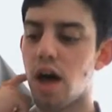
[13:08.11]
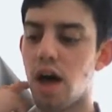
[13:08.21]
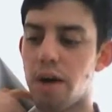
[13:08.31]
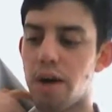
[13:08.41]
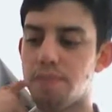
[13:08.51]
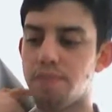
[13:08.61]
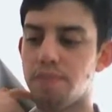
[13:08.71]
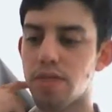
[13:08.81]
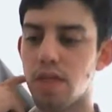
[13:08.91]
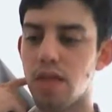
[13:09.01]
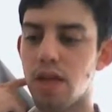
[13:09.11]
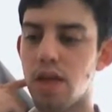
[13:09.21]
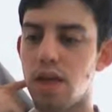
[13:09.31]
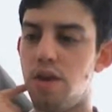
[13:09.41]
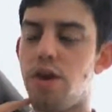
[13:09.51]

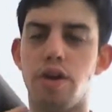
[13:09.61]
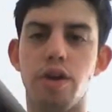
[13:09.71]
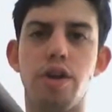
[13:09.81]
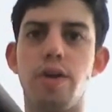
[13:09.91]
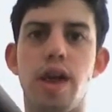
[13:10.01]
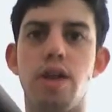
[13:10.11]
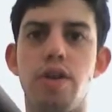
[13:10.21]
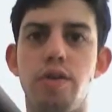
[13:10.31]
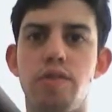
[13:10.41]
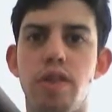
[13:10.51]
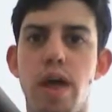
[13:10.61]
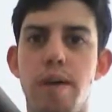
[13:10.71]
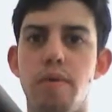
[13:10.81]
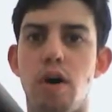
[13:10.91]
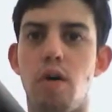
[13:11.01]
You don't see them